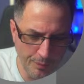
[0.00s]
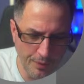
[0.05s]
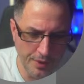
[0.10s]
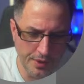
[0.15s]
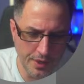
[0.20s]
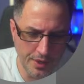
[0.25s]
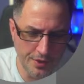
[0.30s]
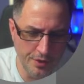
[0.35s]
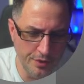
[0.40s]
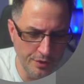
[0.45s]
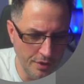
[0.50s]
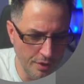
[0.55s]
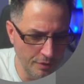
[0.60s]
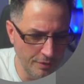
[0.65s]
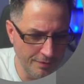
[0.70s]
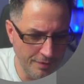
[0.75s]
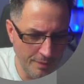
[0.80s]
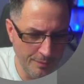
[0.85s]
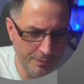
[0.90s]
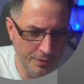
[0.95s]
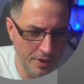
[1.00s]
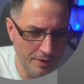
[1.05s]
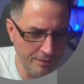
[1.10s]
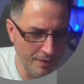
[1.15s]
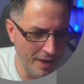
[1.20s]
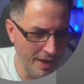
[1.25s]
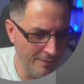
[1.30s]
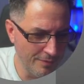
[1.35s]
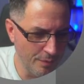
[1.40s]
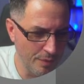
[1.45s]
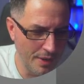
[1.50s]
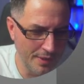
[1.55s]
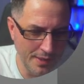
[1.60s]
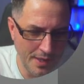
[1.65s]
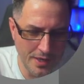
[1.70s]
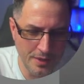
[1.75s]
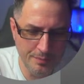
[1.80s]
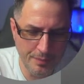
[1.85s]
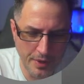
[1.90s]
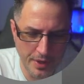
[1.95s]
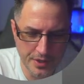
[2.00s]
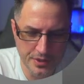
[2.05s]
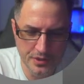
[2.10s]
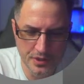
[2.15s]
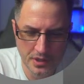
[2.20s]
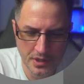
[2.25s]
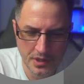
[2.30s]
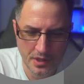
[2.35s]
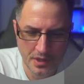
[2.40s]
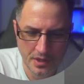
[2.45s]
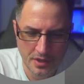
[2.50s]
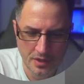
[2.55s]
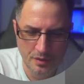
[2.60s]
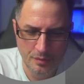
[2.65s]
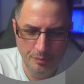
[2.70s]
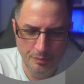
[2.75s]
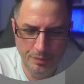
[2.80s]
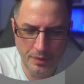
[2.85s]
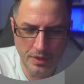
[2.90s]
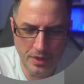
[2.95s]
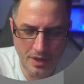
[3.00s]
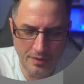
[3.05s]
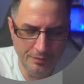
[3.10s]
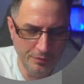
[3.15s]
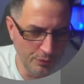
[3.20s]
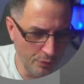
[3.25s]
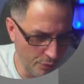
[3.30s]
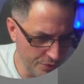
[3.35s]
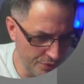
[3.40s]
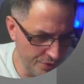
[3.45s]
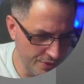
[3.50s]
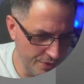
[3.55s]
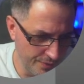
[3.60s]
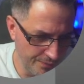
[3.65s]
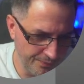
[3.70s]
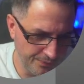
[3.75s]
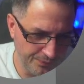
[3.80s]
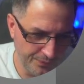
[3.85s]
I don't know if I have the right landing page, but I've launched it.